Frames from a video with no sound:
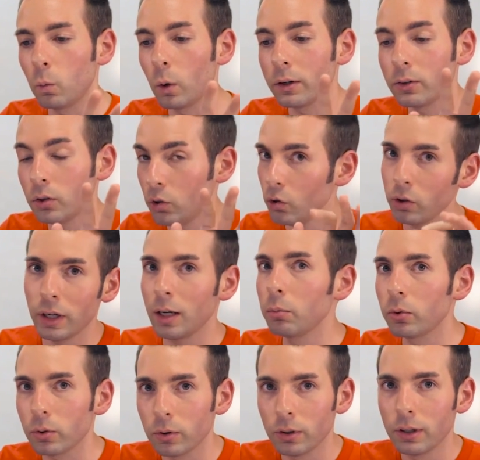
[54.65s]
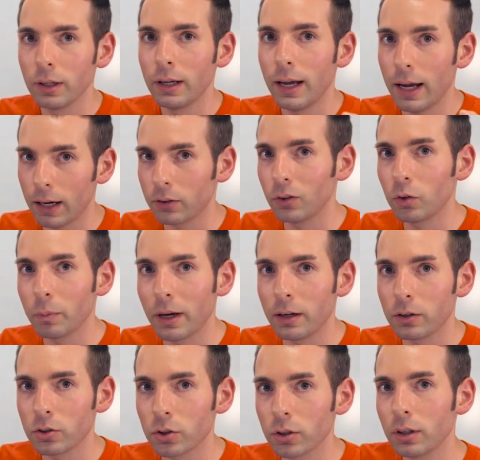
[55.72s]
Once you enable Access
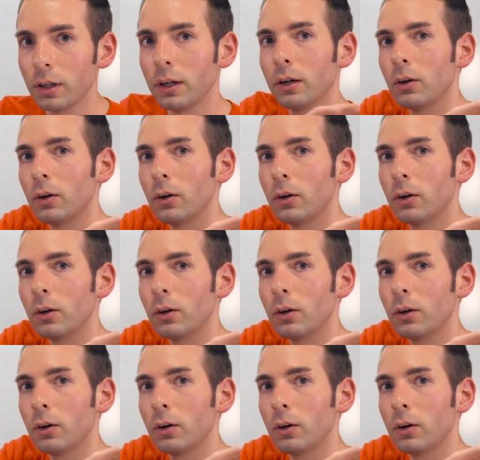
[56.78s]
Manager,